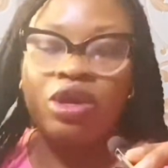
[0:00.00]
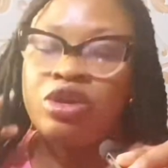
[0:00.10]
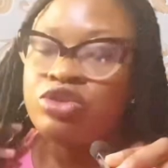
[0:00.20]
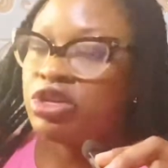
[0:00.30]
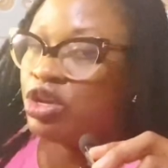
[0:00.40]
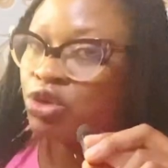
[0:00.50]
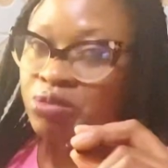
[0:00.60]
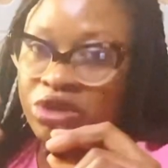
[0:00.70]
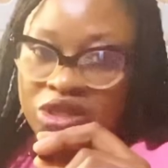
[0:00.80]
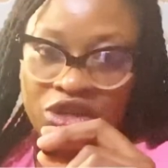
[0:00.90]
so you don't
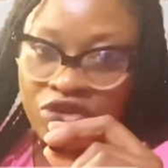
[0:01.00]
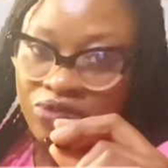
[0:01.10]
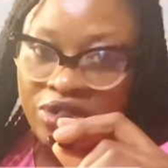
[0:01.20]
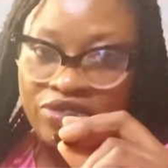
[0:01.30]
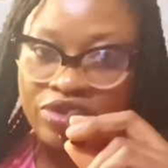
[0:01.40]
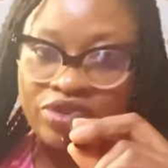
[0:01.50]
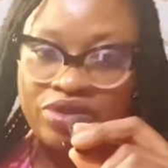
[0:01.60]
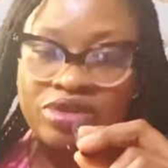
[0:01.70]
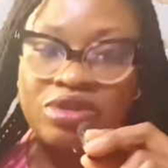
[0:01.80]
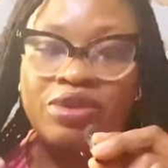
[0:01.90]
miss any of my
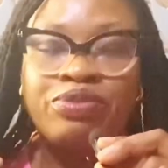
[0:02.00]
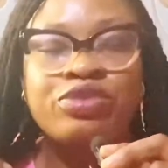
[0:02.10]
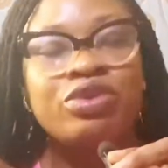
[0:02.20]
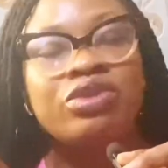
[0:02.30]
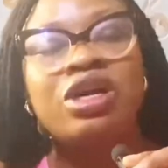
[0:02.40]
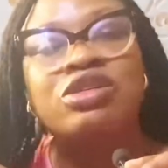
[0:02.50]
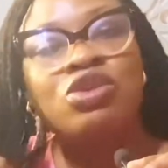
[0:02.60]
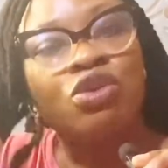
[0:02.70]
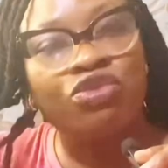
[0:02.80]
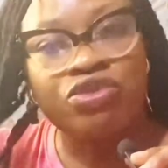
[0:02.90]
videos. So that's
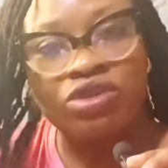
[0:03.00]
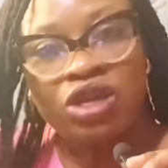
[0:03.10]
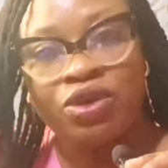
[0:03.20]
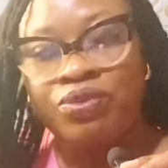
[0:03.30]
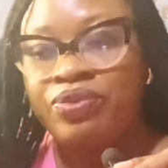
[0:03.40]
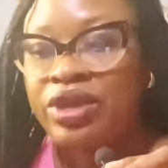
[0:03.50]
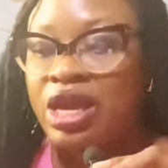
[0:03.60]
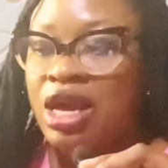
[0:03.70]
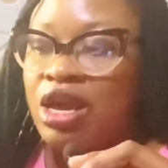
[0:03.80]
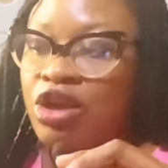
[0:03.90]
all for now.
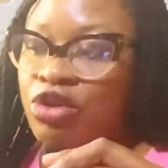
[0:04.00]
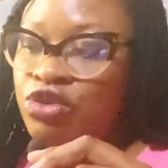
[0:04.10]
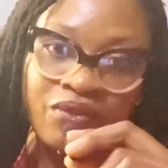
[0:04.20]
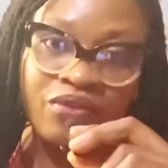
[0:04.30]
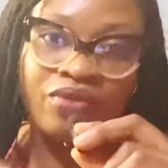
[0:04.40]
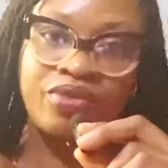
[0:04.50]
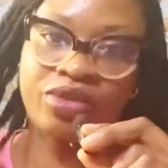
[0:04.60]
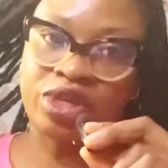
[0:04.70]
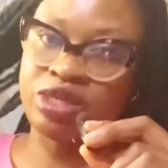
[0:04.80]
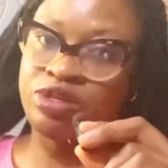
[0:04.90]

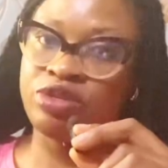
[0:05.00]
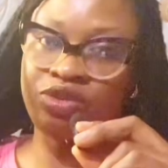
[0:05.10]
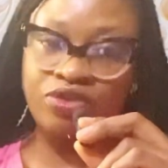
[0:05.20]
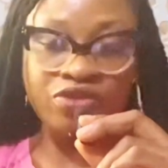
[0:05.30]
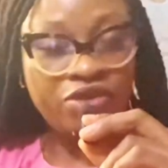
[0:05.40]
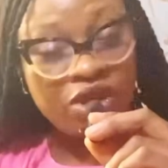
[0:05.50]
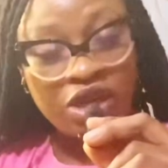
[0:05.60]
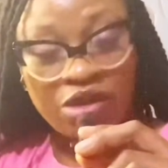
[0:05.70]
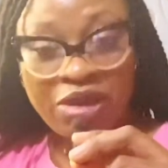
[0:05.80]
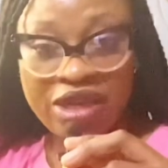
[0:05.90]
See you
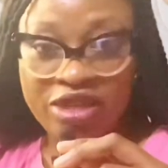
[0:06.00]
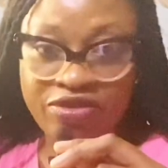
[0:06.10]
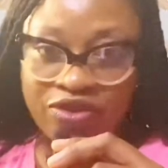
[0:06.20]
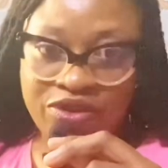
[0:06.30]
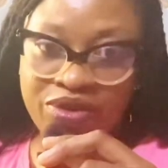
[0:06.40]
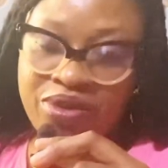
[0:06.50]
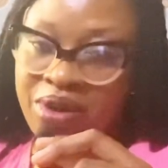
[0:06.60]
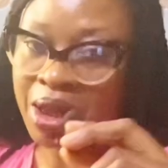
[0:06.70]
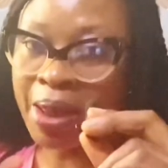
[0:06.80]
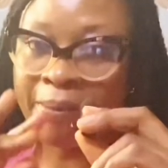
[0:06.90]
in my next video.
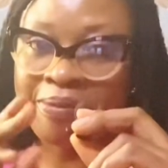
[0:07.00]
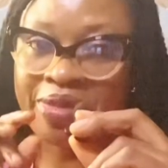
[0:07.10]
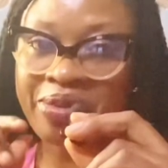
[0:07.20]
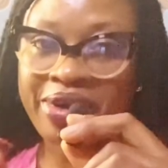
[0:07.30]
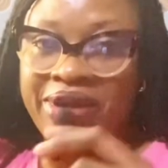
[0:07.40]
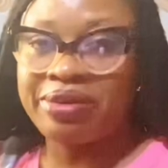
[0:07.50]
Bye bye.